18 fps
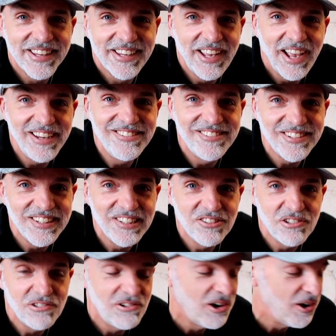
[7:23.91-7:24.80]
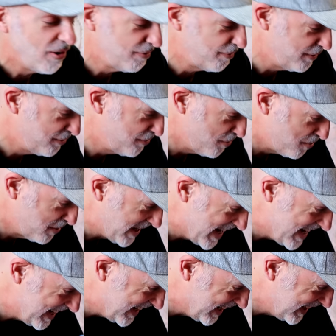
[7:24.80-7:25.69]
The casings are off. It's all
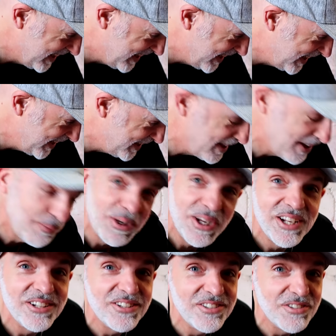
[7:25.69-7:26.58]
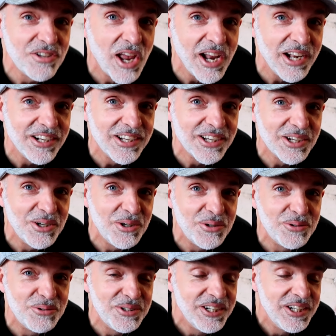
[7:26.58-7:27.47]
getting a little bit
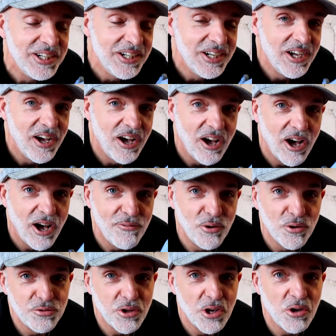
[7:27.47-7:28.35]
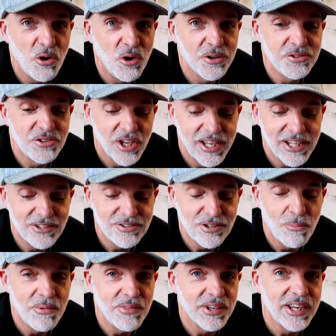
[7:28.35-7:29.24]
technical. I've also got to take
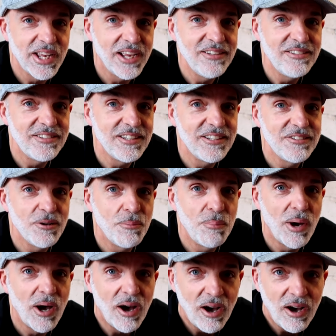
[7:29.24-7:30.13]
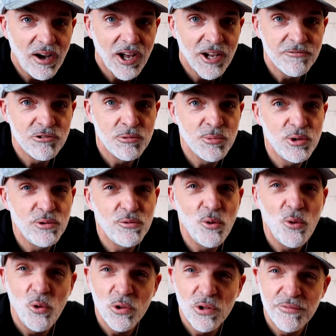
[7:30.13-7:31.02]
some of the casings apart and
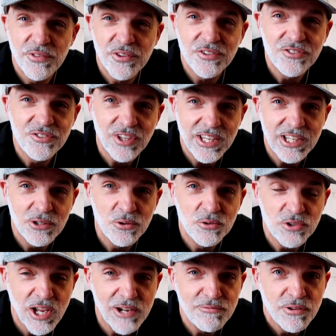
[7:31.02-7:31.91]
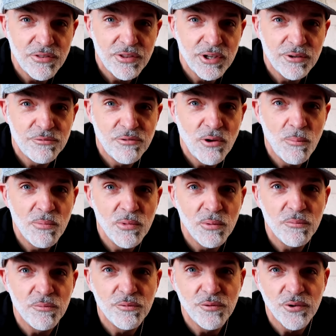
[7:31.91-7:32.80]
remove all of the seals, everything from
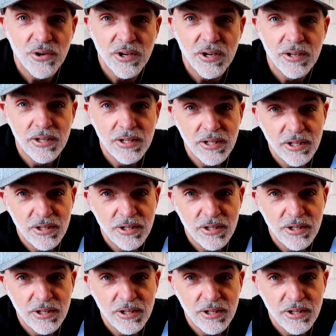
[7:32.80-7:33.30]
them for